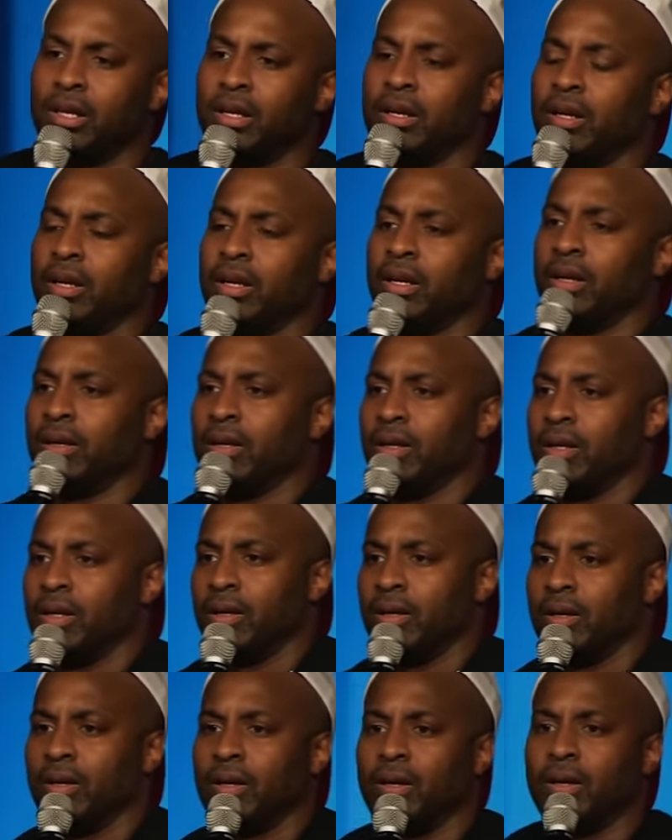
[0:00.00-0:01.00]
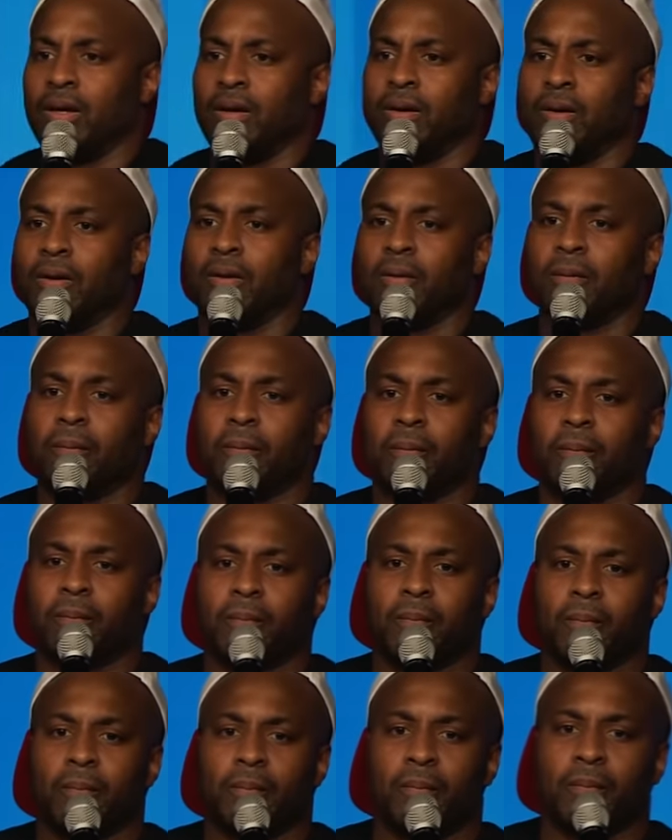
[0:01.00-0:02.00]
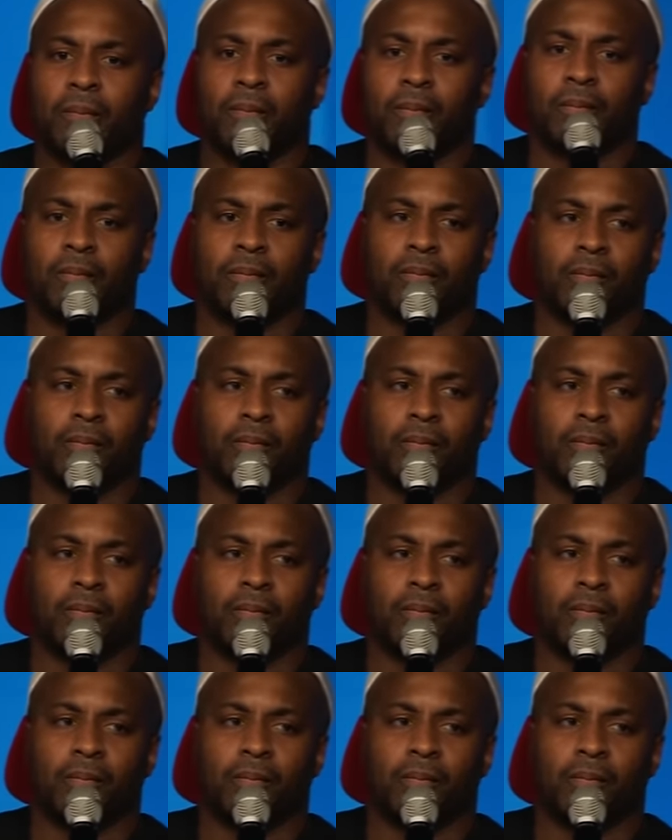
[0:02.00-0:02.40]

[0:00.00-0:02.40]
[no speech]